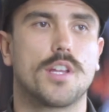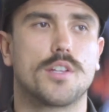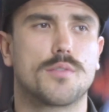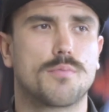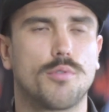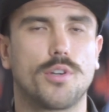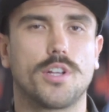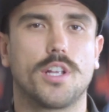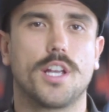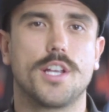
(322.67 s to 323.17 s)
It's
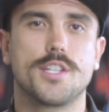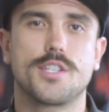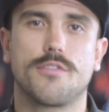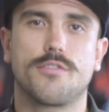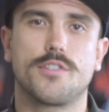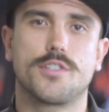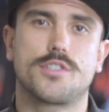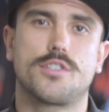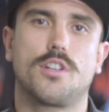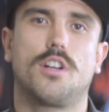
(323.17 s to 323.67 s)
pretty easy
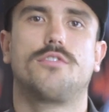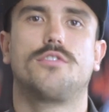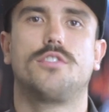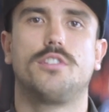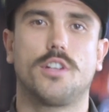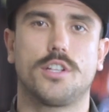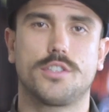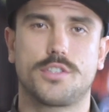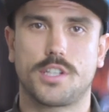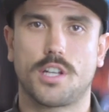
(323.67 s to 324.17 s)
for yourself
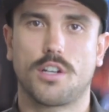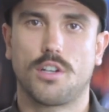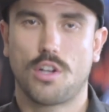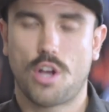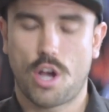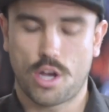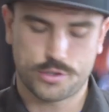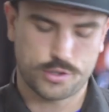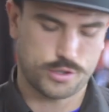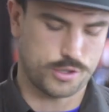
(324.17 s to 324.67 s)
to, you know, to get
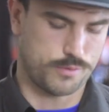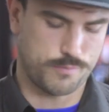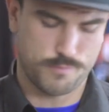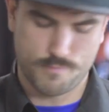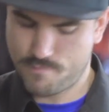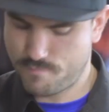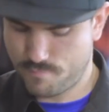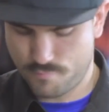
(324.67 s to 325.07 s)
lost just